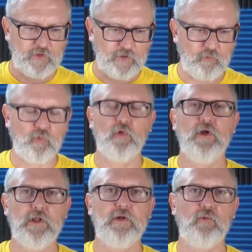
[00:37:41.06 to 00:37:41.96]
it
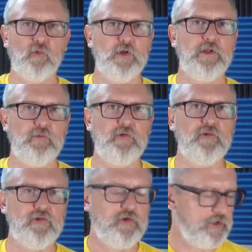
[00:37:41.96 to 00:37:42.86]
really was
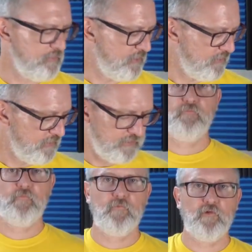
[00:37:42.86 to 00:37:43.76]
enjoyable.
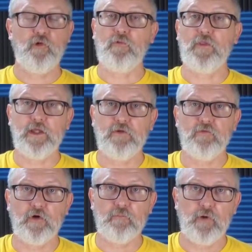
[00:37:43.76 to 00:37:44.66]
So thank you
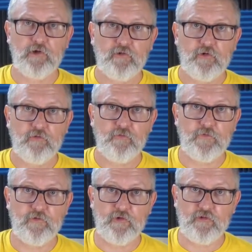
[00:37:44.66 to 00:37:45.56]
very much for
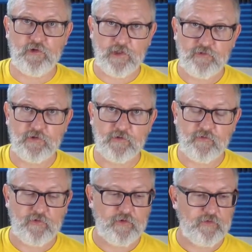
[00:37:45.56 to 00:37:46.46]
the
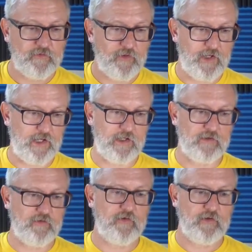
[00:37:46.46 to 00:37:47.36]
suggestions,
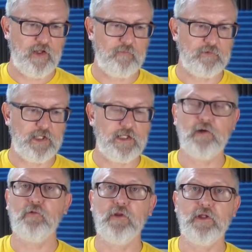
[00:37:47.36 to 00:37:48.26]
and I'm glad I
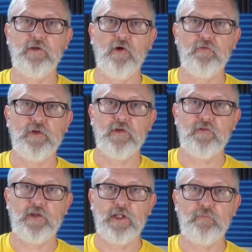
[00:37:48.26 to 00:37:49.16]
really dove into
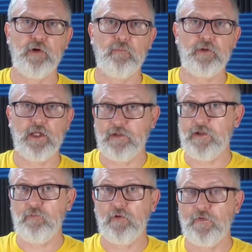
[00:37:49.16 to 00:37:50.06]
Skinny Puppy and
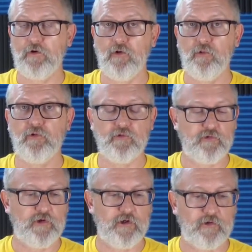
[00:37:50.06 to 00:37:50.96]
did one of their older
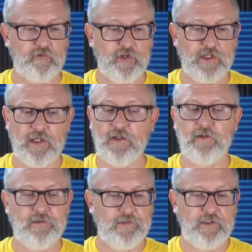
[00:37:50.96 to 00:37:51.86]
songs.
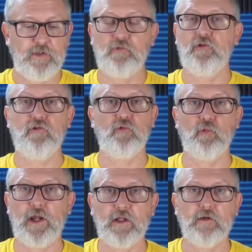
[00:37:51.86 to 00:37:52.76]
Again, it was just
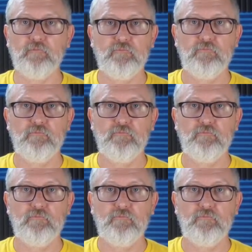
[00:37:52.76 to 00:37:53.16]
random.